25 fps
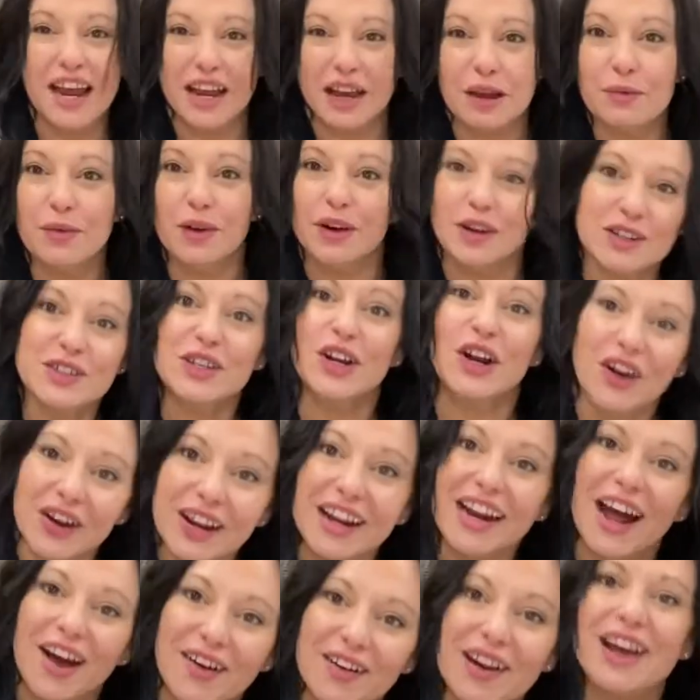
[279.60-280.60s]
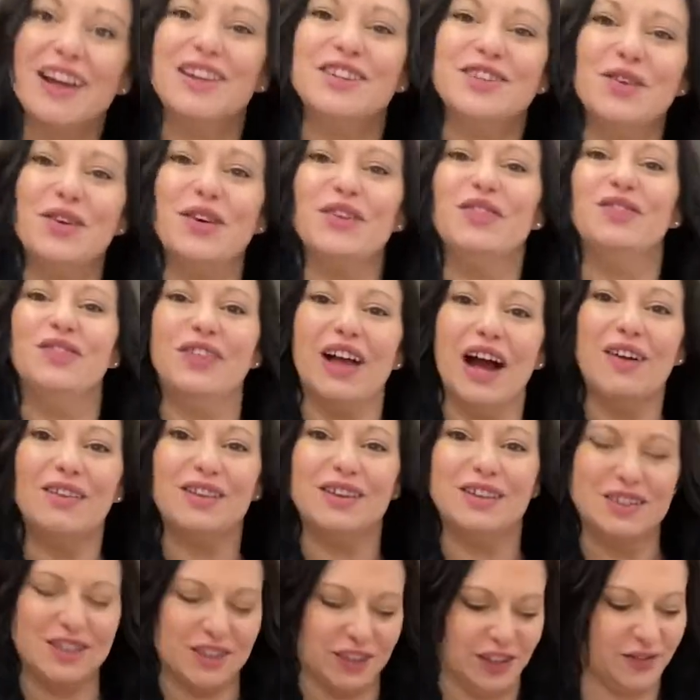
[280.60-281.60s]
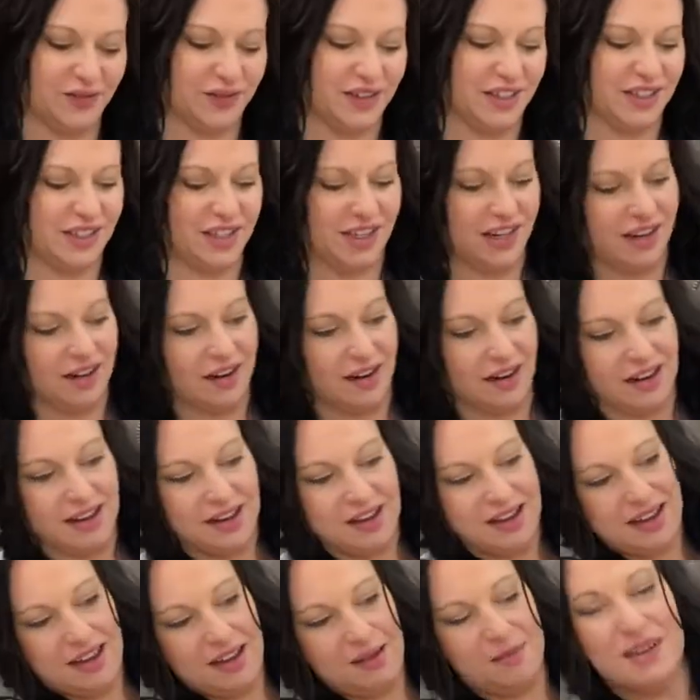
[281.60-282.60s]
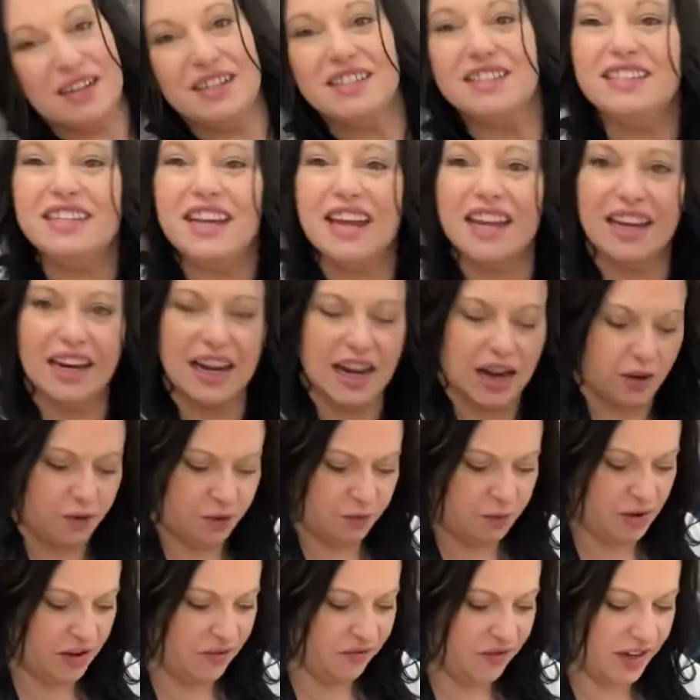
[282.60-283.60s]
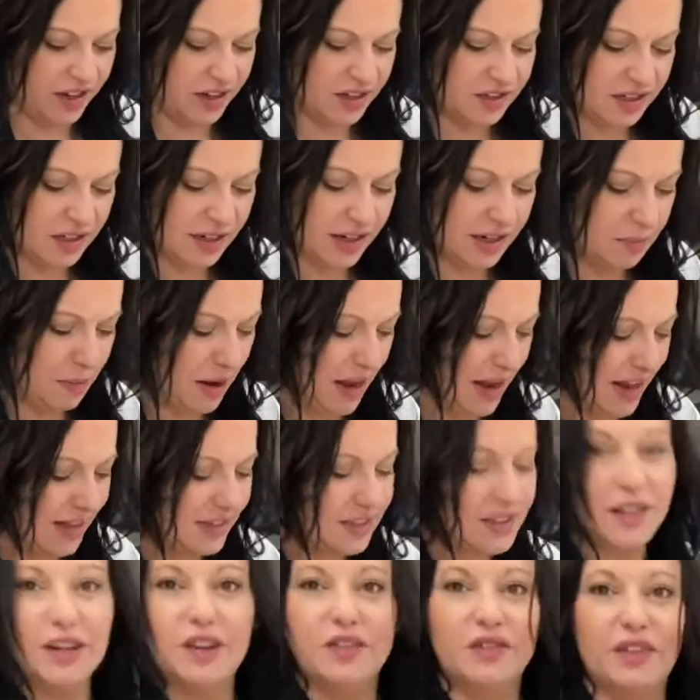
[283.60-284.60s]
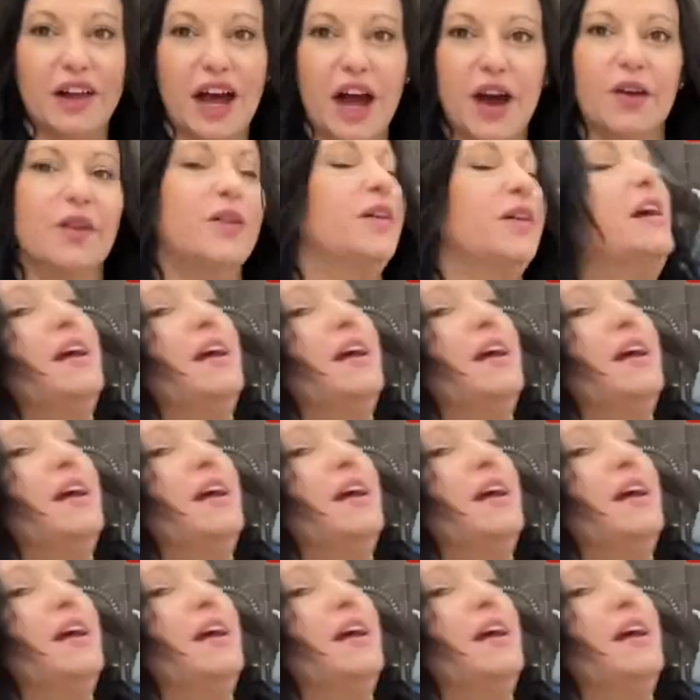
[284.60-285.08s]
and we're gonna turn it out onto a floured surface here. I'm gonna dig it out with my fingers here, get my hands a little floury.